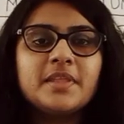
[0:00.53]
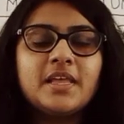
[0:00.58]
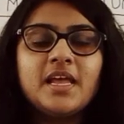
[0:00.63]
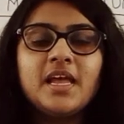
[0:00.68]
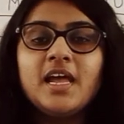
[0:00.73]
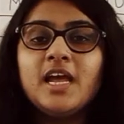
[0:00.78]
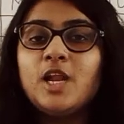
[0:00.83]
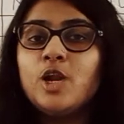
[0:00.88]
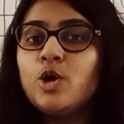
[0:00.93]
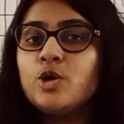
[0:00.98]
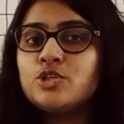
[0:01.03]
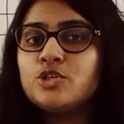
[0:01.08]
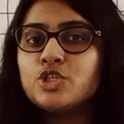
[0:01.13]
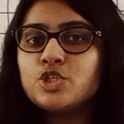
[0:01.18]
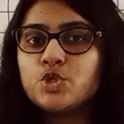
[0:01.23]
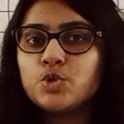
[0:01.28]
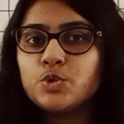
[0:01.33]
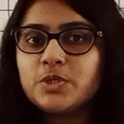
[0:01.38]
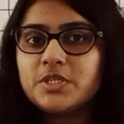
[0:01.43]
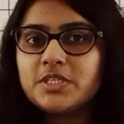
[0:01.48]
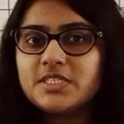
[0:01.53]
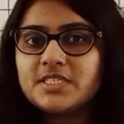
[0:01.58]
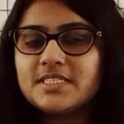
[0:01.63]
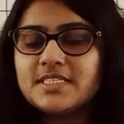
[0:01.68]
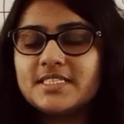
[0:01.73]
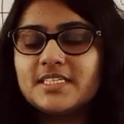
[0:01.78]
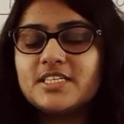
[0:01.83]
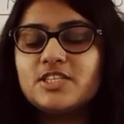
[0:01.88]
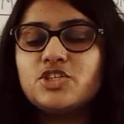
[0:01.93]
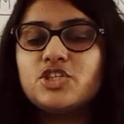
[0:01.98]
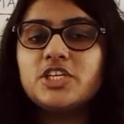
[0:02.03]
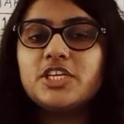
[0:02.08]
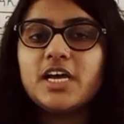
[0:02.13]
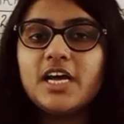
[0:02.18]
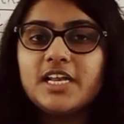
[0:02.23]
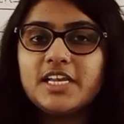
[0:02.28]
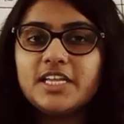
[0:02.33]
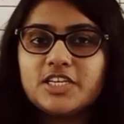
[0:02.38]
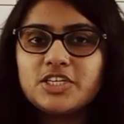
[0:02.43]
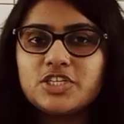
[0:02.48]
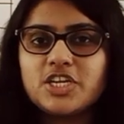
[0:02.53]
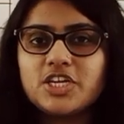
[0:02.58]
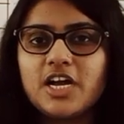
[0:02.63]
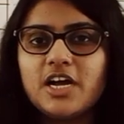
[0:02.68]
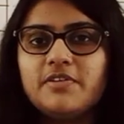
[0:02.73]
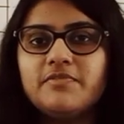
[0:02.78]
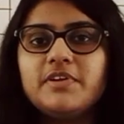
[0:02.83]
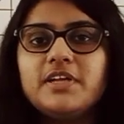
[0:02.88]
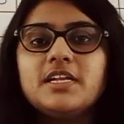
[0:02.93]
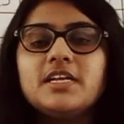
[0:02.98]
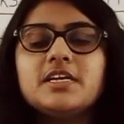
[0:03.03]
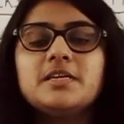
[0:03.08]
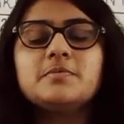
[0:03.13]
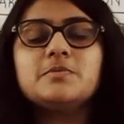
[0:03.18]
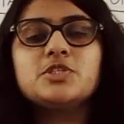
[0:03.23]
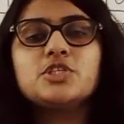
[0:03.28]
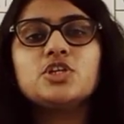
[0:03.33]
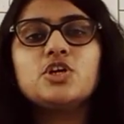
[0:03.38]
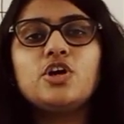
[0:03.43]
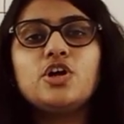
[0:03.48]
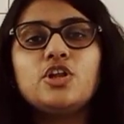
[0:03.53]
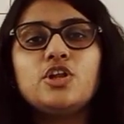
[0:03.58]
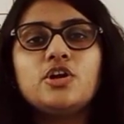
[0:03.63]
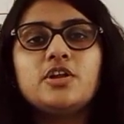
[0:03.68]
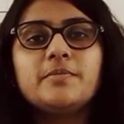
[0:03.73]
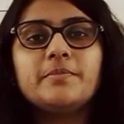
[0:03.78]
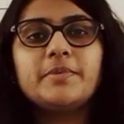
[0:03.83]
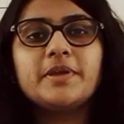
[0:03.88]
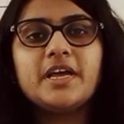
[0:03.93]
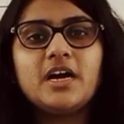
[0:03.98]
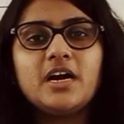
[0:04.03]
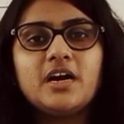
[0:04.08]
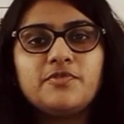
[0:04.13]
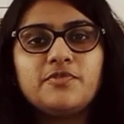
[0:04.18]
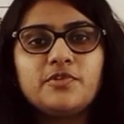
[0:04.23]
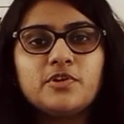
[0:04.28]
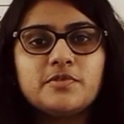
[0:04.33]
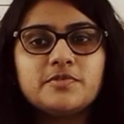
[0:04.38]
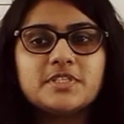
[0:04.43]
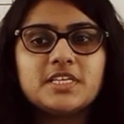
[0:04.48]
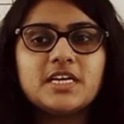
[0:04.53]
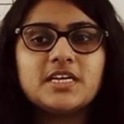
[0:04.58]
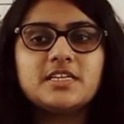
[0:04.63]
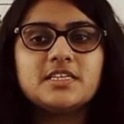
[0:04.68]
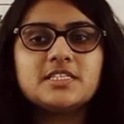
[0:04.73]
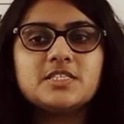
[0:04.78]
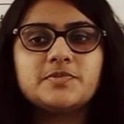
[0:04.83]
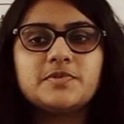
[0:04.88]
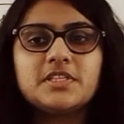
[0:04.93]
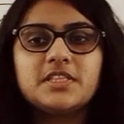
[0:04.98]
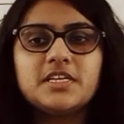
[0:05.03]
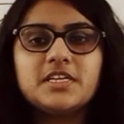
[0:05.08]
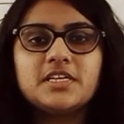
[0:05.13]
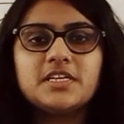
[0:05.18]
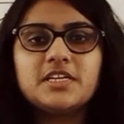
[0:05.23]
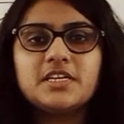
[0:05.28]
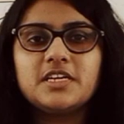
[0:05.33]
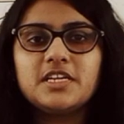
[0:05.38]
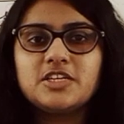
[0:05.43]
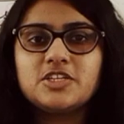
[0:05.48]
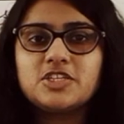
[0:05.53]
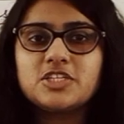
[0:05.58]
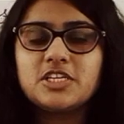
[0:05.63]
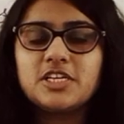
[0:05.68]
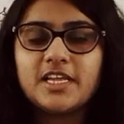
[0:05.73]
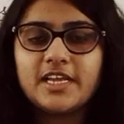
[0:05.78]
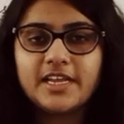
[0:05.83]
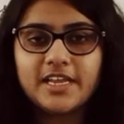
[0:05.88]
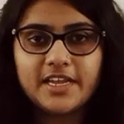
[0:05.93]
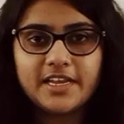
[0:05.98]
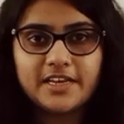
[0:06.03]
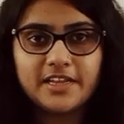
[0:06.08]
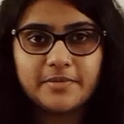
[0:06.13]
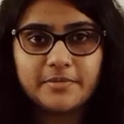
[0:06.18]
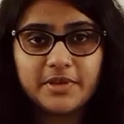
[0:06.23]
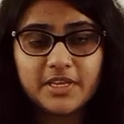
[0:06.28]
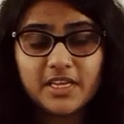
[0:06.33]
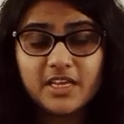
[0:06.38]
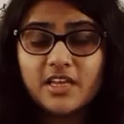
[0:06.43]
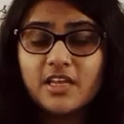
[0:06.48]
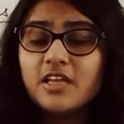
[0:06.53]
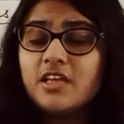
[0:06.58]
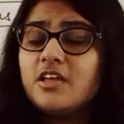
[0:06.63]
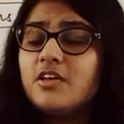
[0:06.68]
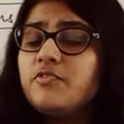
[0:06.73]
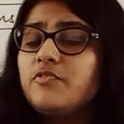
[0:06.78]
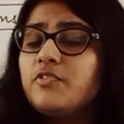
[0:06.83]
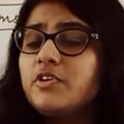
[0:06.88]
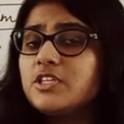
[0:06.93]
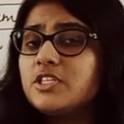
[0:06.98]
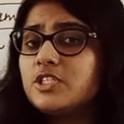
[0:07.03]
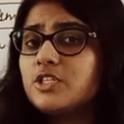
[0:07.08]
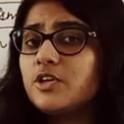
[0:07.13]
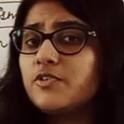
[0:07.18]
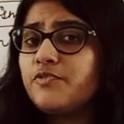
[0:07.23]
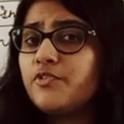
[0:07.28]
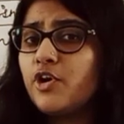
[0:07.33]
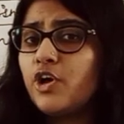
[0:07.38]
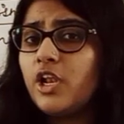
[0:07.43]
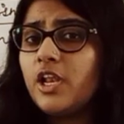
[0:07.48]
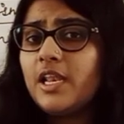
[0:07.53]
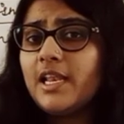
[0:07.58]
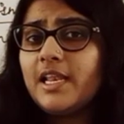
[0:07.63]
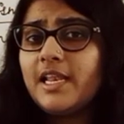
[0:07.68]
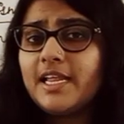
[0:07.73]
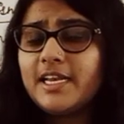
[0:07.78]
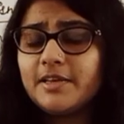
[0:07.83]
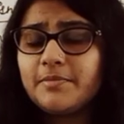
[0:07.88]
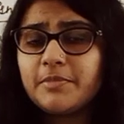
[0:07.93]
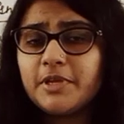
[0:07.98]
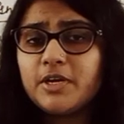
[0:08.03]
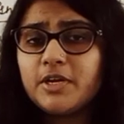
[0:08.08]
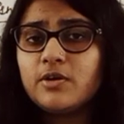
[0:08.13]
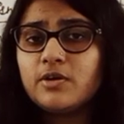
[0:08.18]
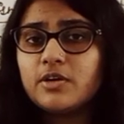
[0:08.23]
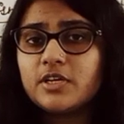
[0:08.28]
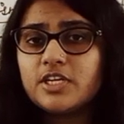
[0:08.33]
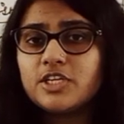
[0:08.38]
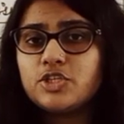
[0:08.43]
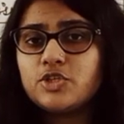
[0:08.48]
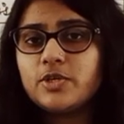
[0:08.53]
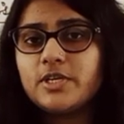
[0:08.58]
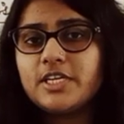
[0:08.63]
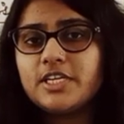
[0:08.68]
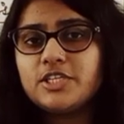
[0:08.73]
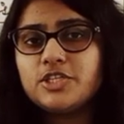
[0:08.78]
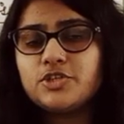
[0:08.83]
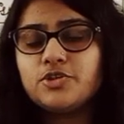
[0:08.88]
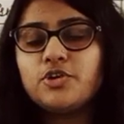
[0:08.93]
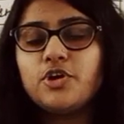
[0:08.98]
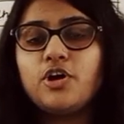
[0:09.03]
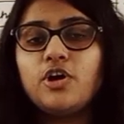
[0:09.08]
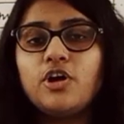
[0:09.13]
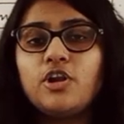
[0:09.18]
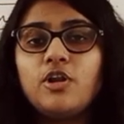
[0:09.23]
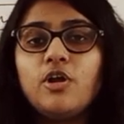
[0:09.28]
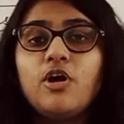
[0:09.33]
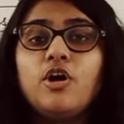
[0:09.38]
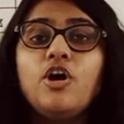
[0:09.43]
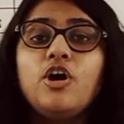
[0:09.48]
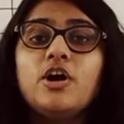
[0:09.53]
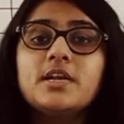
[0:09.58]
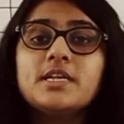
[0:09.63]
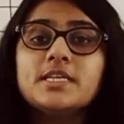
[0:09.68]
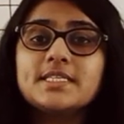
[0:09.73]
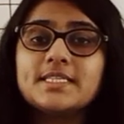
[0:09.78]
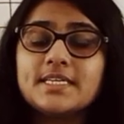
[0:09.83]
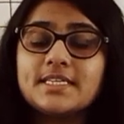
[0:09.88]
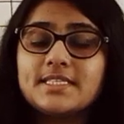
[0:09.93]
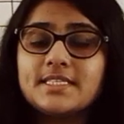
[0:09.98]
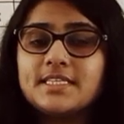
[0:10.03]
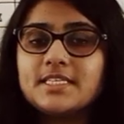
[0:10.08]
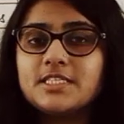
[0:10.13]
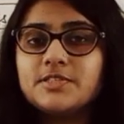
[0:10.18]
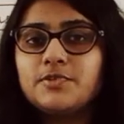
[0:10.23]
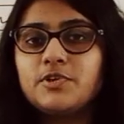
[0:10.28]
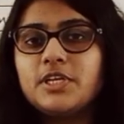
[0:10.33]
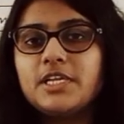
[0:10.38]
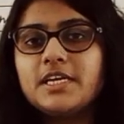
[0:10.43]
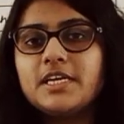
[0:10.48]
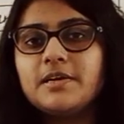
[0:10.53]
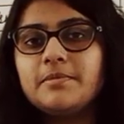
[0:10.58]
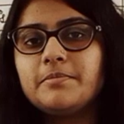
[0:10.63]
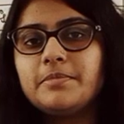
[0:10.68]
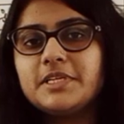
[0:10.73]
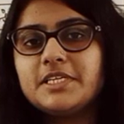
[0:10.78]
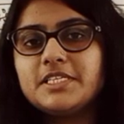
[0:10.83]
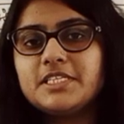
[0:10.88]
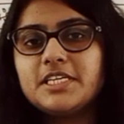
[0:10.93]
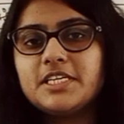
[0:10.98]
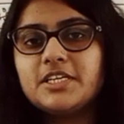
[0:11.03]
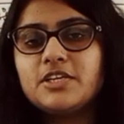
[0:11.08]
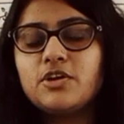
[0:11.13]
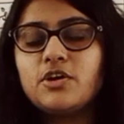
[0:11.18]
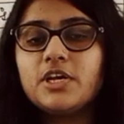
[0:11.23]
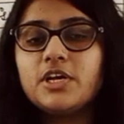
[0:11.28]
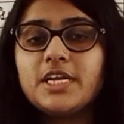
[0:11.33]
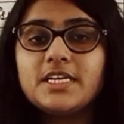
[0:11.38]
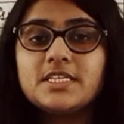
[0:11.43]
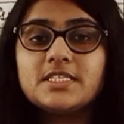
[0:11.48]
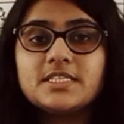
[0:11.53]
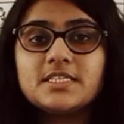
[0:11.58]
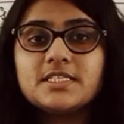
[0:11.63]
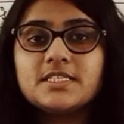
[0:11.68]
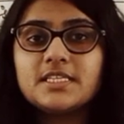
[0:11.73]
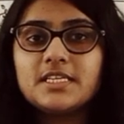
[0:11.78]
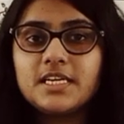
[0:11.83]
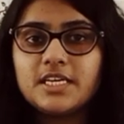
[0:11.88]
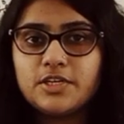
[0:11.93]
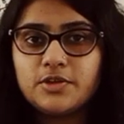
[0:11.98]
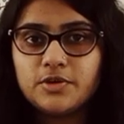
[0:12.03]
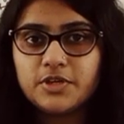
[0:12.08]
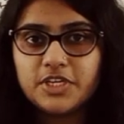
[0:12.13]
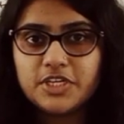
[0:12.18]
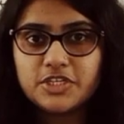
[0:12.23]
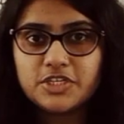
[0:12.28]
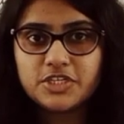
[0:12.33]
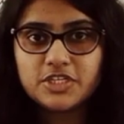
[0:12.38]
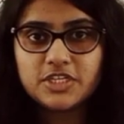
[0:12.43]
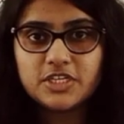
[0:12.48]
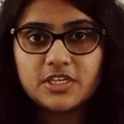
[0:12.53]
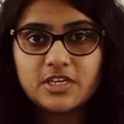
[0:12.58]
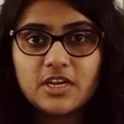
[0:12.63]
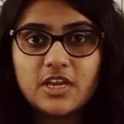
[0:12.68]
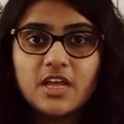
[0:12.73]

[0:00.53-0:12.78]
Hello students, Jinali Shah welcomes you all on behalf of Saraswat International Academy. First of all, let me congratulate you all on successfully completing your SSC education.